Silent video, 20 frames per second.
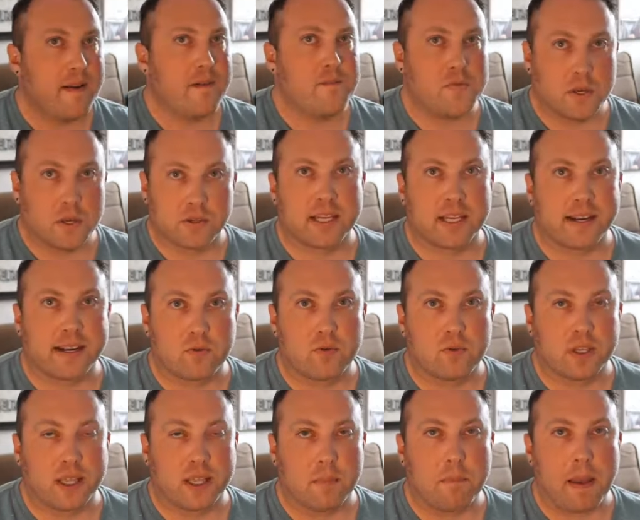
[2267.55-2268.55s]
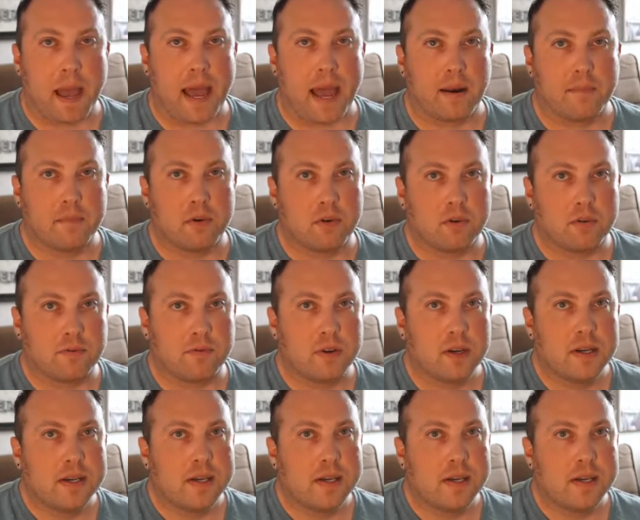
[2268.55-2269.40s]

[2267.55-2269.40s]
feels like a really bad move.